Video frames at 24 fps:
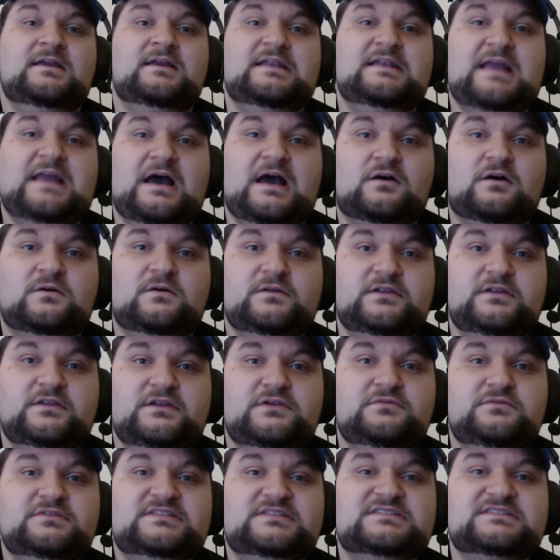Now
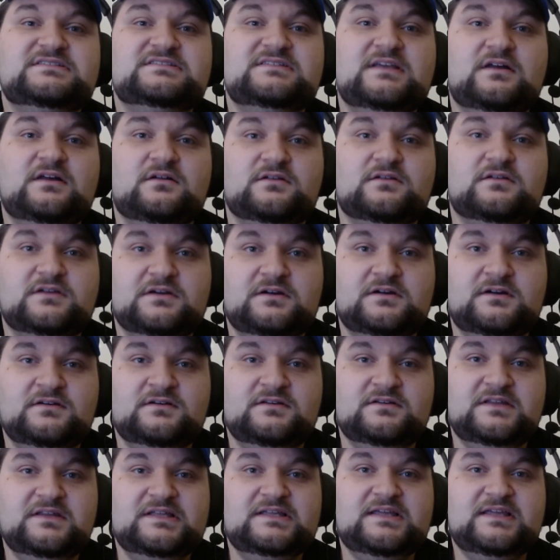you still
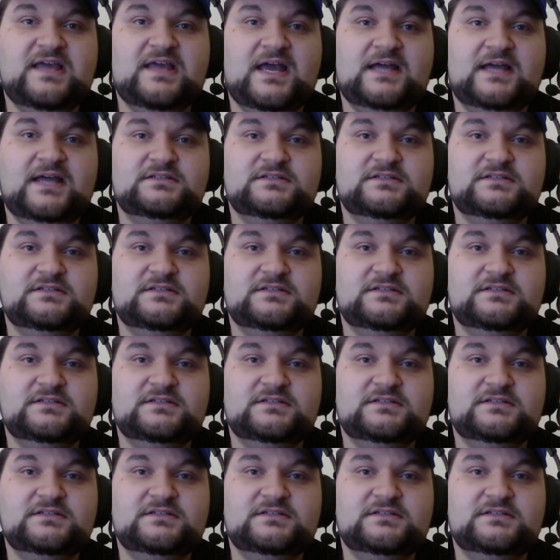currently at